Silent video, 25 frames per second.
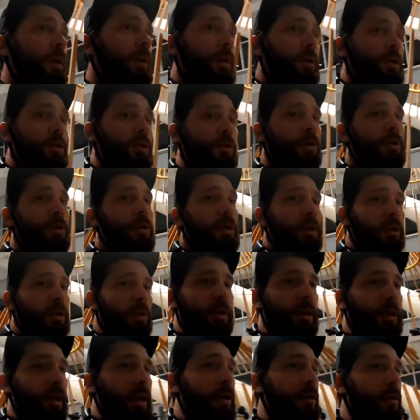I'll show you a
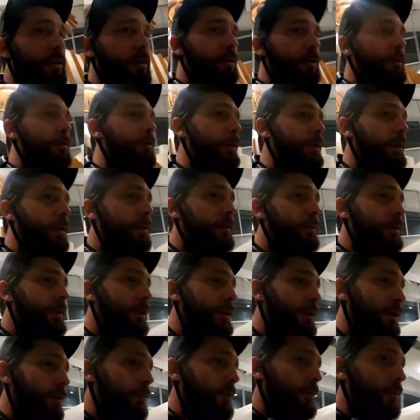little gander around
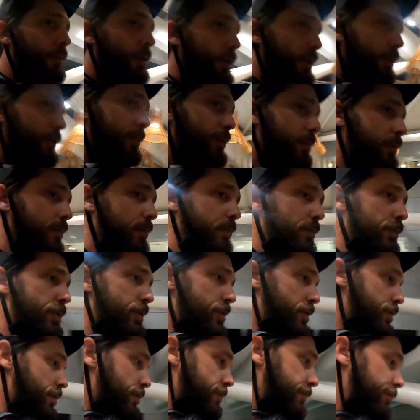everywhere.
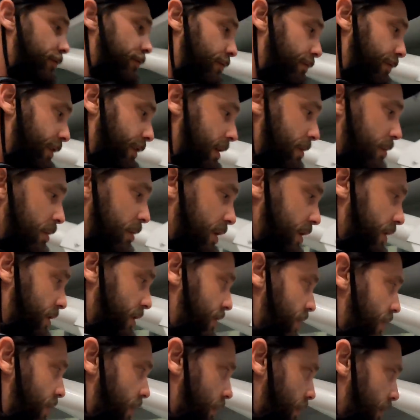Reserved for
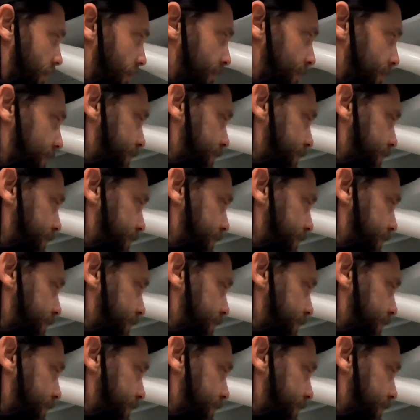families here.